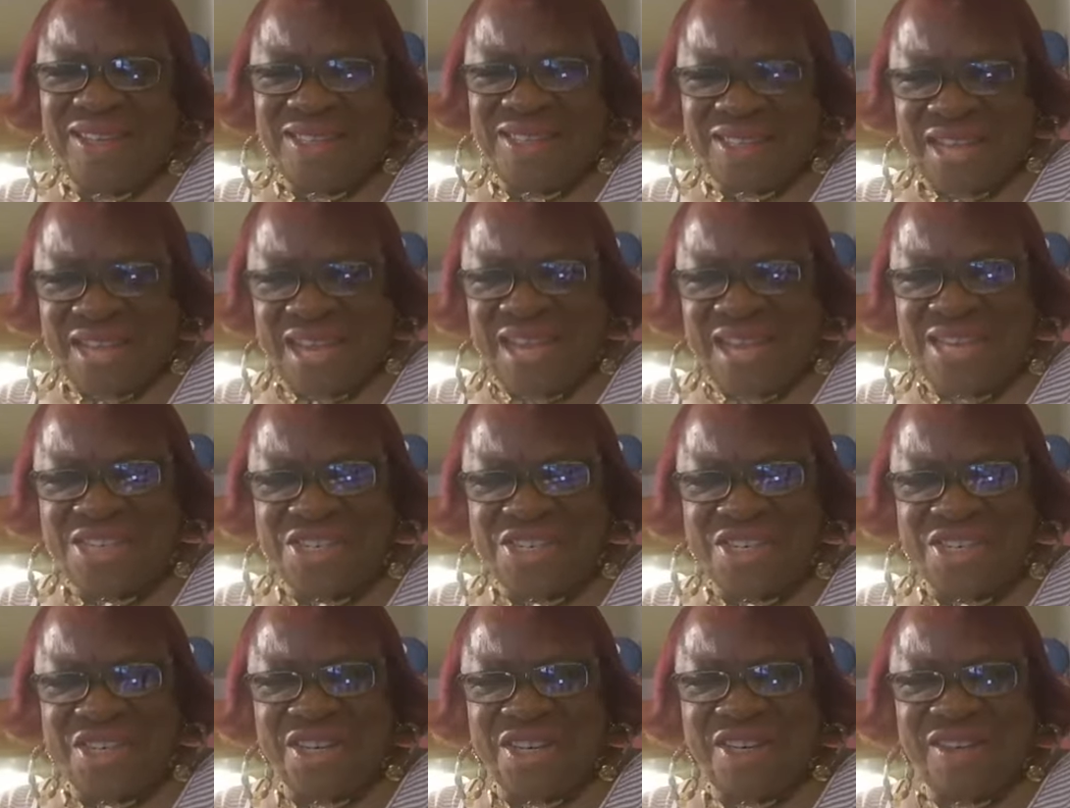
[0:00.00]

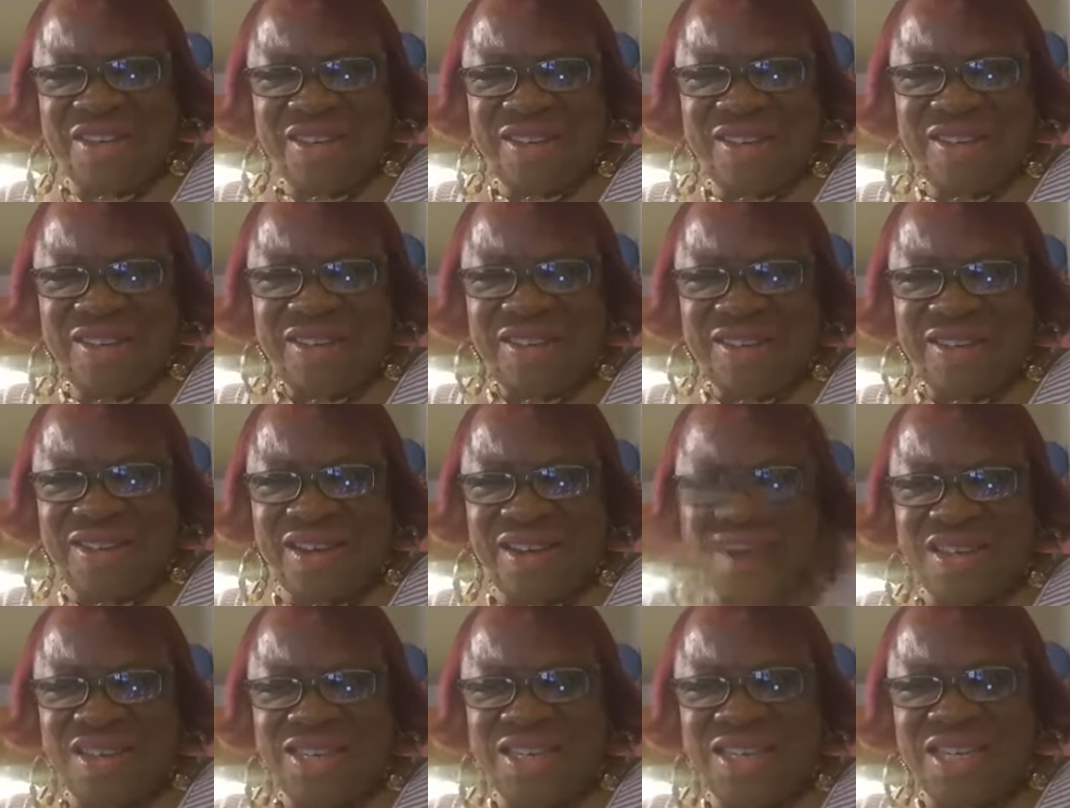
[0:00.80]
Asia. The
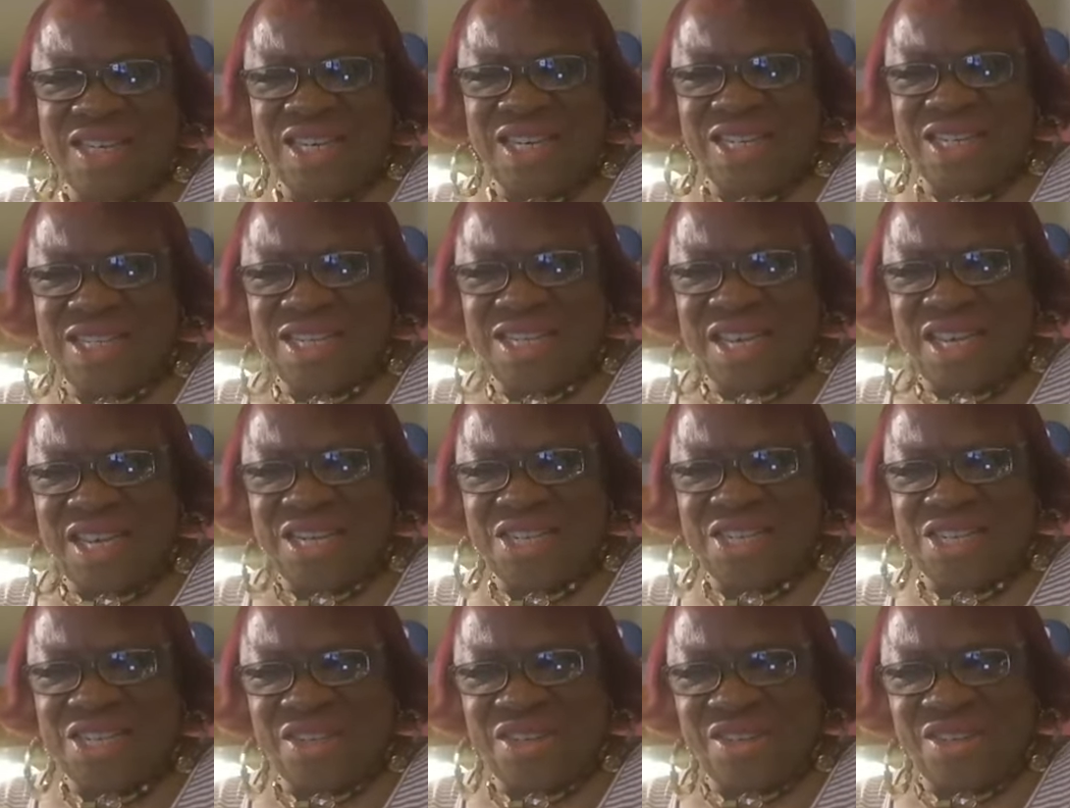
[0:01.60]
continent is
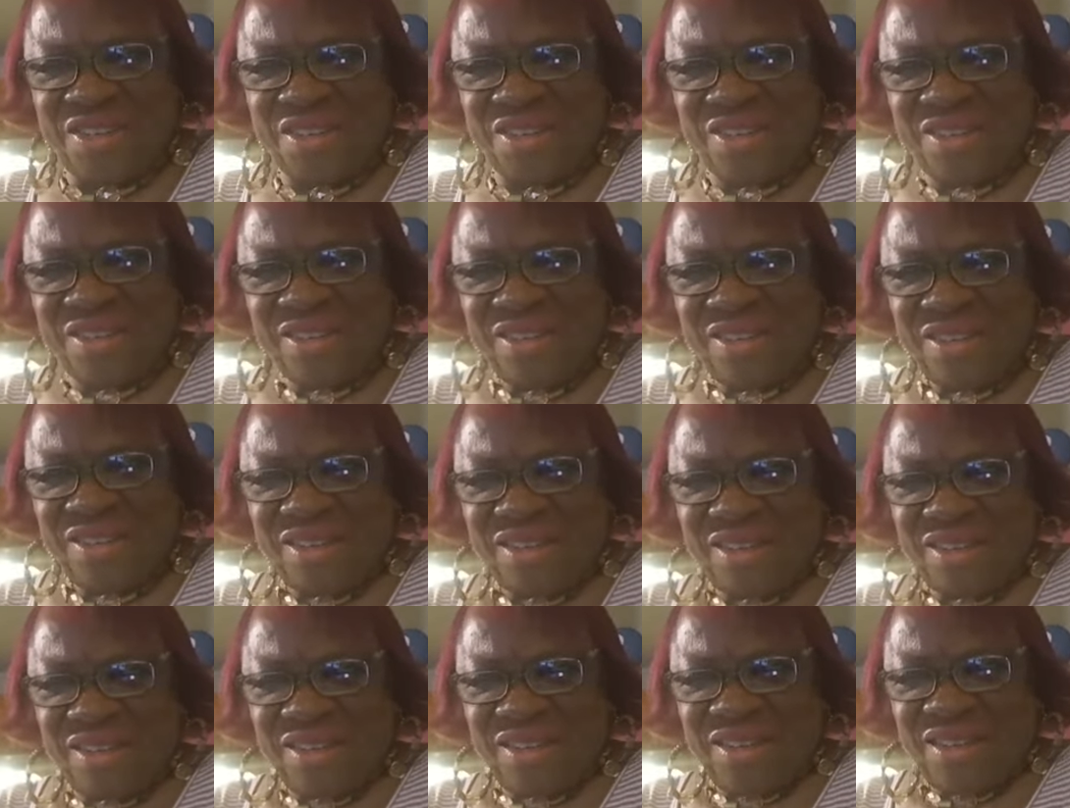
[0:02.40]
Asia.
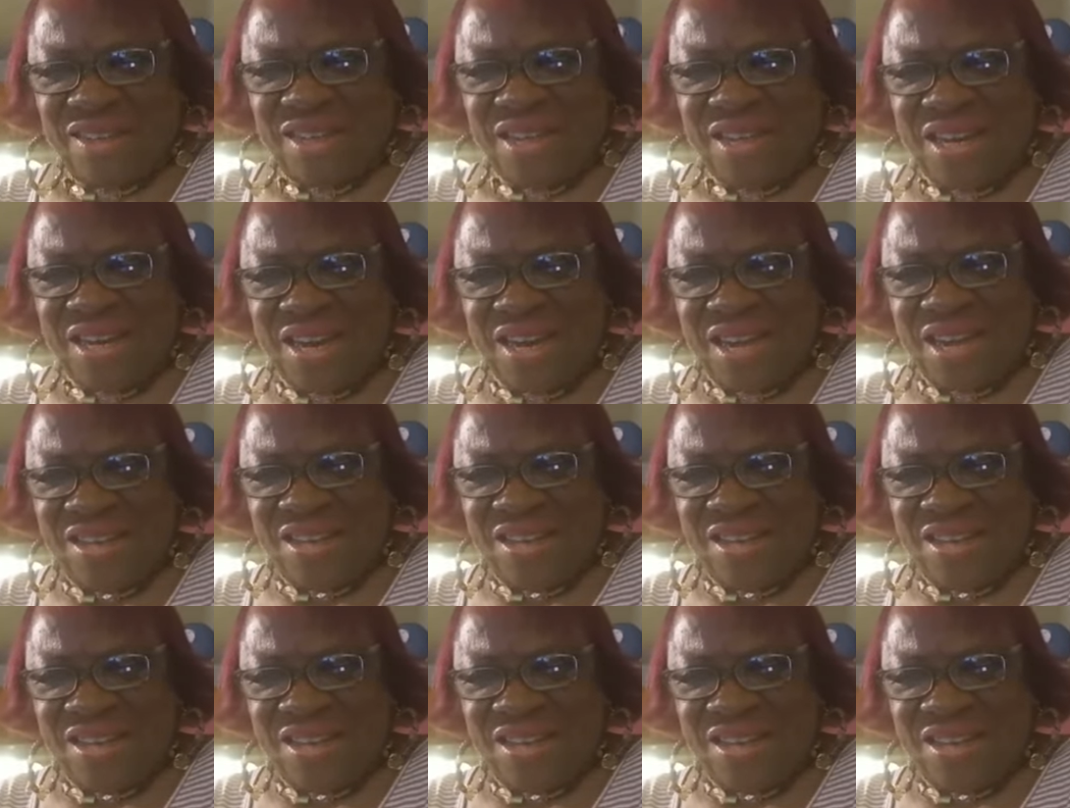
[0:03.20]
And I